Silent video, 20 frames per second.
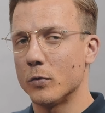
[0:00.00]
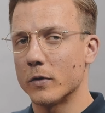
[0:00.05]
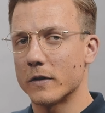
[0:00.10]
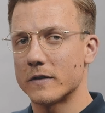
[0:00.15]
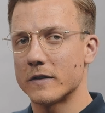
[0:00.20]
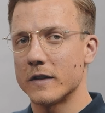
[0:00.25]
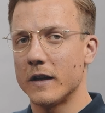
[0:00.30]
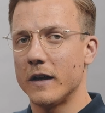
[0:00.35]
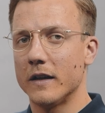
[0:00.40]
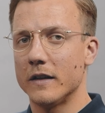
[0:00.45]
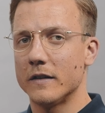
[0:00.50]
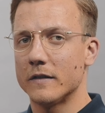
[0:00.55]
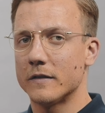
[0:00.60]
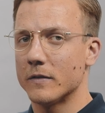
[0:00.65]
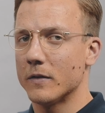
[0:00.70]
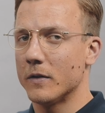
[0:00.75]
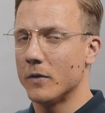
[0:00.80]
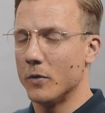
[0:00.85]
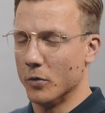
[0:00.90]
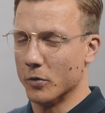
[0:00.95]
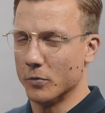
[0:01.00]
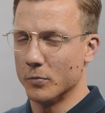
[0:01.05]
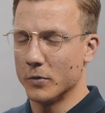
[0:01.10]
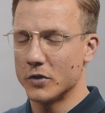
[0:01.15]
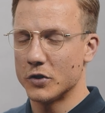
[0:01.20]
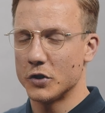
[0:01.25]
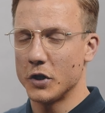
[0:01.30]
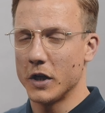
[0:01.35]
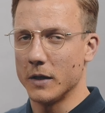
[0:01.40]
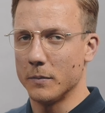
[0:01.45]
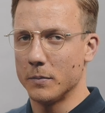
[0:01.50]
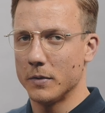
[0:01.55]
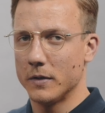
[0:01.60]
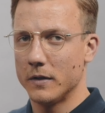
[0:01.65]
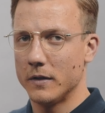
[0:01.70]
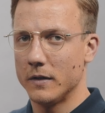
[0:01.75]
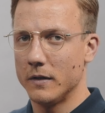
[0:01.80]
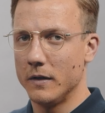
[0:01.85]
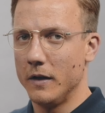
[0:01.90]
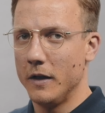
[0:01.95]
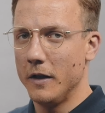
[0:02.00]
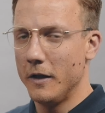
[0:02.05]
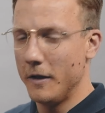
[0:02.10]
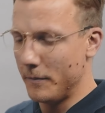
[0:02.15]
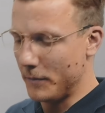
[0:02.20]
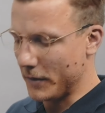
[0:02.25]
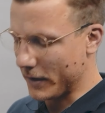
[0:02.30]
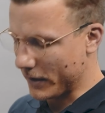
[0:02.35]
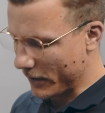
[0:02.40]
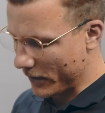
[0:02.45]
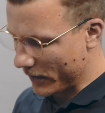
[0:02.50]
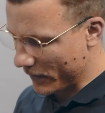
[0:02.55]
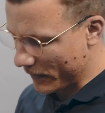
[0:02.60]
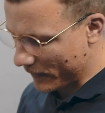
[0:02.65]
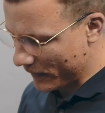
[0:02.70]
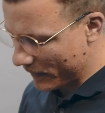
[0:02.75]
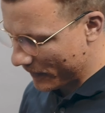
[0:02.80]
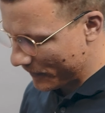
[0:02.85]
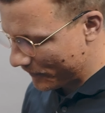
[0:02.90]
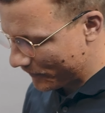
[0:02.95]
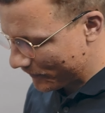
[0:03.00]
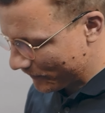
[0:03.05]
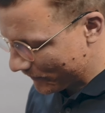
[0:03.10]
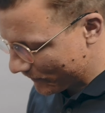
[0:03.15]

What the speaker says: what size or what shape. Because